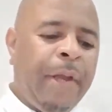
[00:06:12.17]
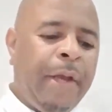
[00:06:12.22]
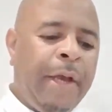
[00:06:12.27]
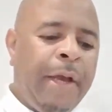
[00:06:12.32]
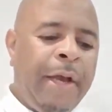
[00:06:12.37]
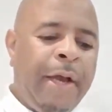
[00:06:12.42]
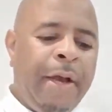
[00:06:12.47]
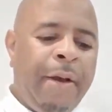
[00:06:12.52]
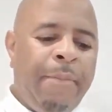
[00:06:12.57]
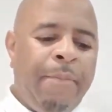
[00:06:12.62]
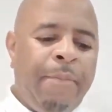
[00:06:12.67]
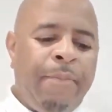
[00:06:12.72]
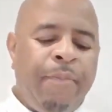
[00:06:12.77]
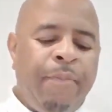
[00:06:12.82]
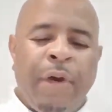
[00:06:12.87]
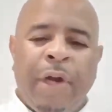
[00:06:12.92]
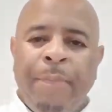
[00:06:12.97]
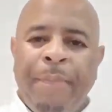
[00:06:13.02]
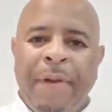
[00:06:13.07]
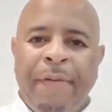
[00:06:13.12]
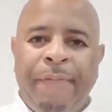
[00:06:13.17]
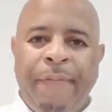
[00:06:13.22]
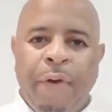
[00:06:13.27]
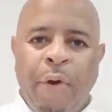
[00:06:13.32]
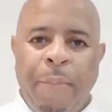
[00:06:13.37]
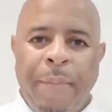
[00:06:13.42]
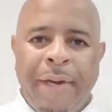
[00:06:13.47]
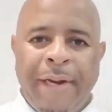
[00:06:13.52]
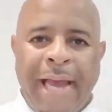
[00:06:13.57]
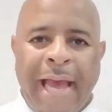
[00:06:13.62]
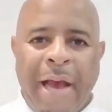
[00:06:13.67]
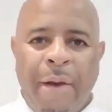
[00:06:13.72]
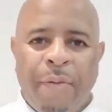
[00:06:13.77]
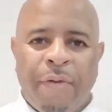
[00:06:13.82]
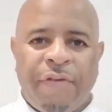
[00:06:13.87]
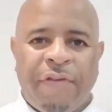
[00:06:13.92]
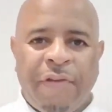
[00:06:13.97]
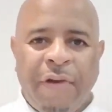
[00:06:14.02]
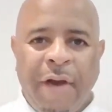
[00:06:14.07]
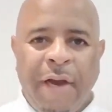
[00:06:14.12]
We're going to be filming
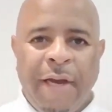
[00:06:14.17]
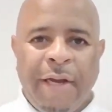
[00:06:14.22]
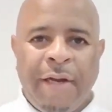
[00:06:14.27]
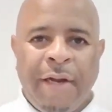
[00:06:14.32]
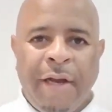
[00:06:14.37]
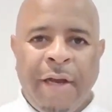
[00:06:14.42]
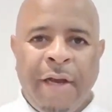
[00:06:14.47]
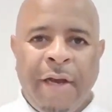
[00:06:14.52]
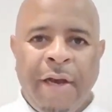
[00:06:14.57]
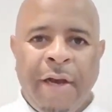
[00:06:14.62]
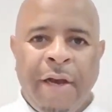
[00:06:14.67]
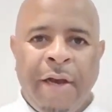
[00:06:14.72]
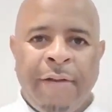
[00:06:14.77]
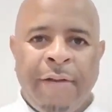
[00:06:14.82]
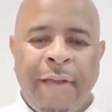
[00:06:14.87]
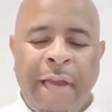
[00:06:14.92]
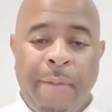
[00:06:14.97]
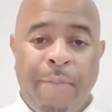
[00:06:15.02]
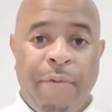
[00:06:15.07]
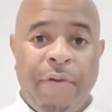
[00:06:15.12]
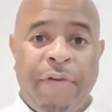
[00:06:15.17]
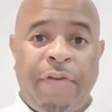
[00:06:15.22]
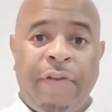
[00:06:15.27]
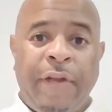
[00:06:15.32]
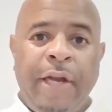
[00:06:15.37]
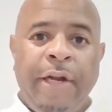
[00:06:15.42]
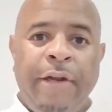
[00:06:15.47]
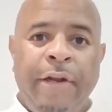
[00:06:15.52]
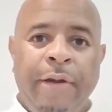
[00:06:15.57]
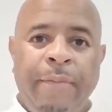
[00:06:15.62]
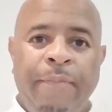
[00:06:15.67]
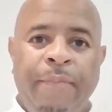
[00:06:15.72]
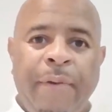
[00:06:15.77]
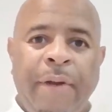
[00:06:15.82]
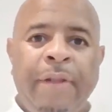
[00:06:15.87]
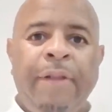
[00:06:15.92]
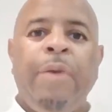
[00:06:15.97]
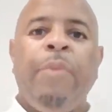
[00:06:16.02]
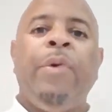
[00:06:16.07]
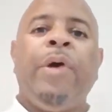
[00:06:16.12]
outside the Emirates Stadium,
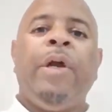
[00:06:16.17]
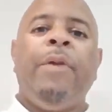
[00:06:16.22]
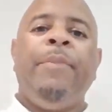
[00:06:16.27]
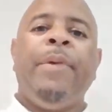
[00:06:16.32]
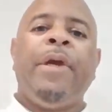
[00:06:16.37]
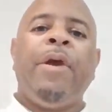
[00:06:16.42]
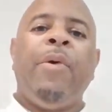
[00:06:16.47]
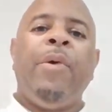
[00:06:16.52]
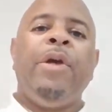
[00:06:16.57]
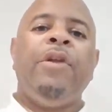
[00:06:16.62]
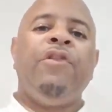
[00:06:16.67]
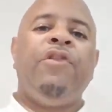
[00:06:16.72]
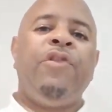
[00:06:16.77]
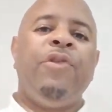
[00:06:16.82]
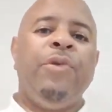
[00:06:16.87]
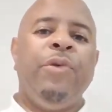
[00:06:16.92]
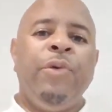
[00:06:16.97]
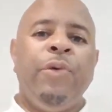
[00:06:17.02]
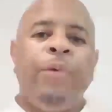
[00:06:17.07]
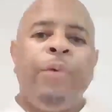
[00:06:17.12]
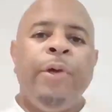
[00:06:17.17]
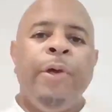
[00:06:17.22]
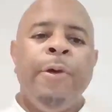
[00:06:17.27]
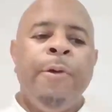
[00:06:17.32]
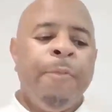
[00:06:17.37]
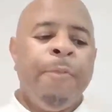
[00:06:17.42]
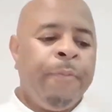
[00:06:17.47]
and then we're going to be going to